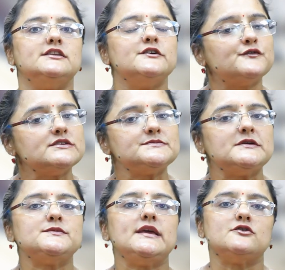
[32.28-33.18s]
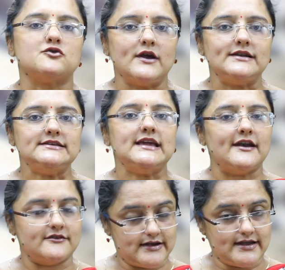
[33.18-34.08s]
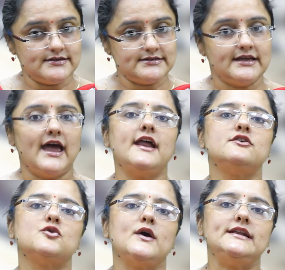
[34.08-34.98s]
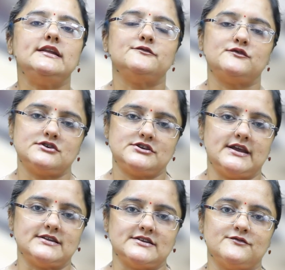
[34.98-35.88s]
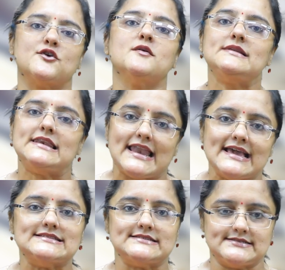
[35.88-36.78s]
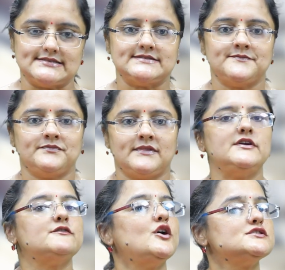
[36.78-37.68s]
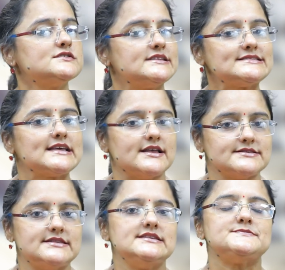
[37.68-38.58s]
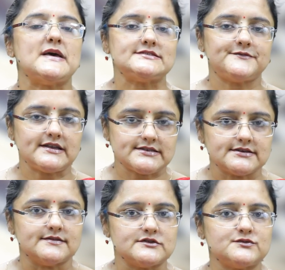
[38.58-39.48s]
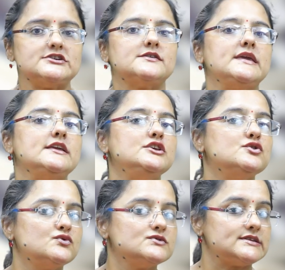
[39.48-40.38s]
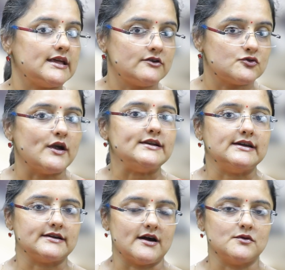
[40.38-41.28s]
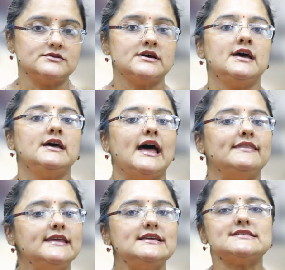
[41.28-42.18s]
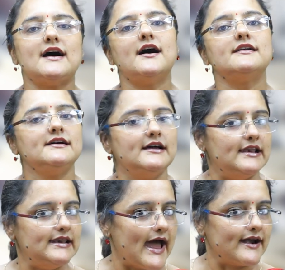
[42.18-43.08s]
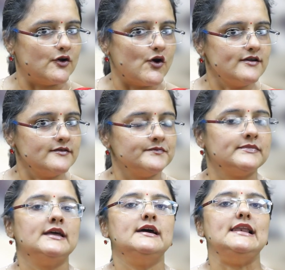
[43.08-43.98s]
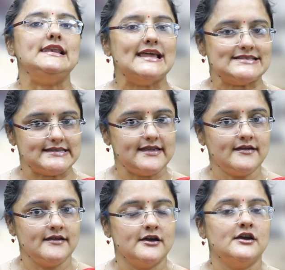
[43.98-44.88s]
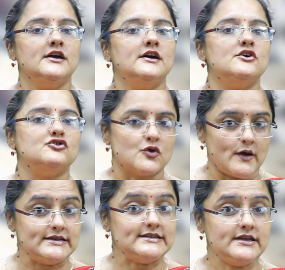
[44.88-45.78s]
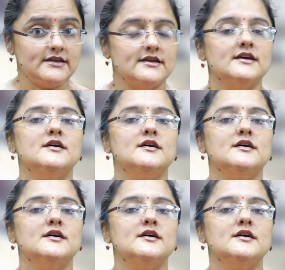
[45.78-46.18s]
the difference between royalty and rent and royalty differentiated from license. We have also discussed the specific terms which are being used in royalty account and these are landlord, lessee, royalty,